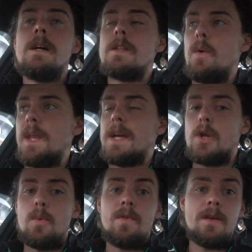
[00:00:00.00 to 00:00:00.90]
to when I
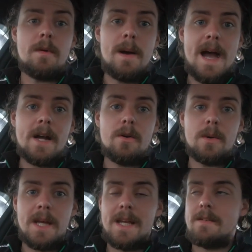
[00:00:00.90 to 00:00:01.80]
could hopefully be back or
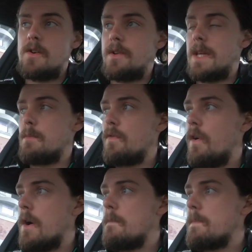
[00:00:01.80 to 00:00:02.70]
when I could sort of aim
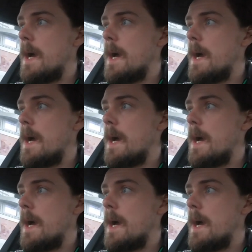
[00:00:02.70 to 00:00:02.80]
for.